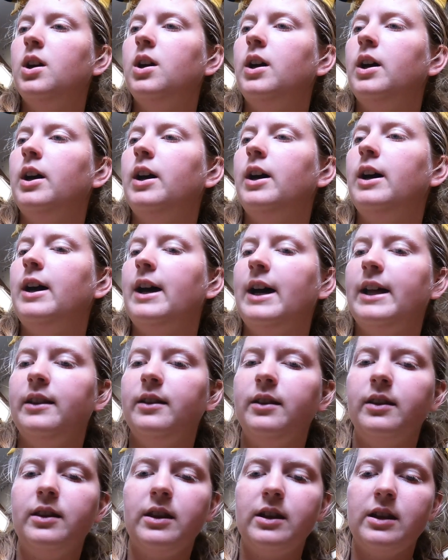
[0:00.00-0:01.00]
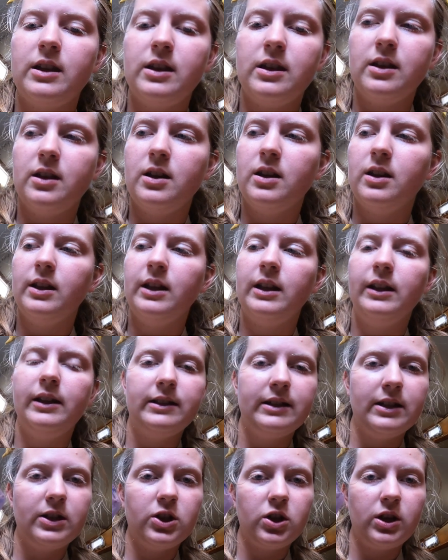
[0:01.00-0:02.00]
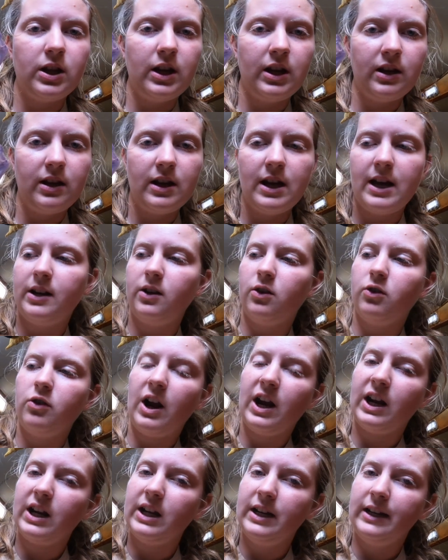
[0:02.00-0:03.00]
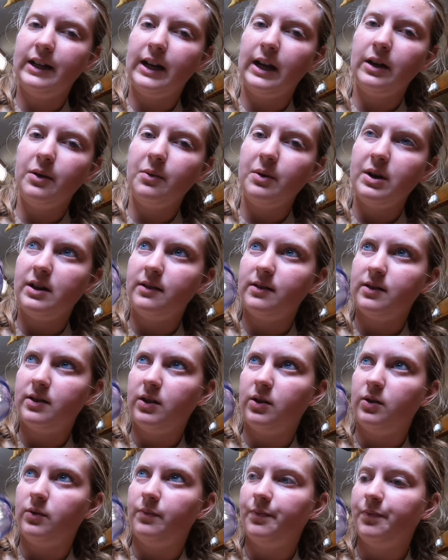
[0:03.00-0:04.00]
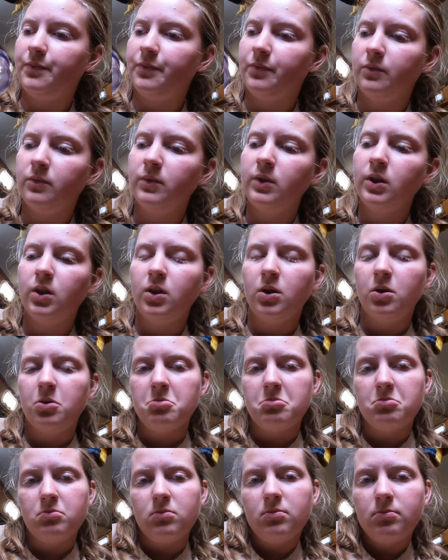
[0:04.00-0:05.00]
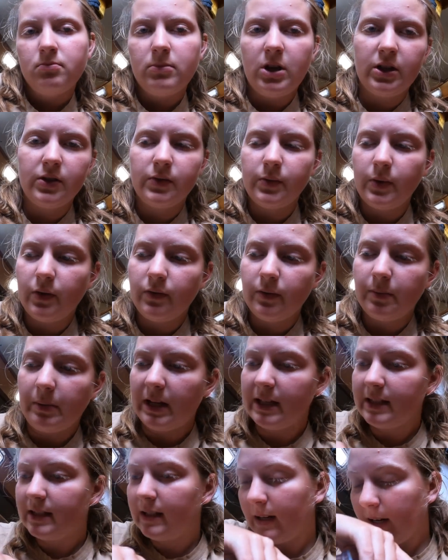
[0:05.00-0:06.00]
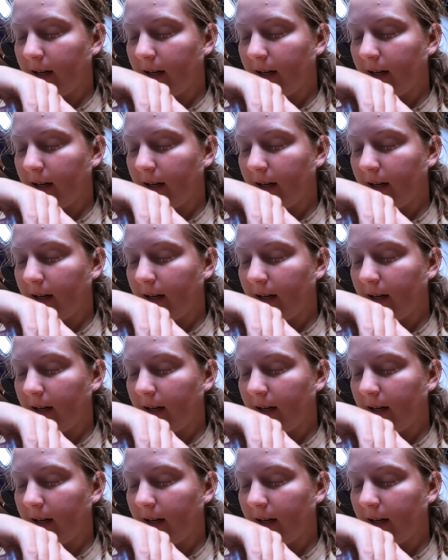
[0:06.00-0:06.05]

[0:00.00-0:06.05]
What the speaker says: And the little dish thing had a crack in it anyway, so might as well replace it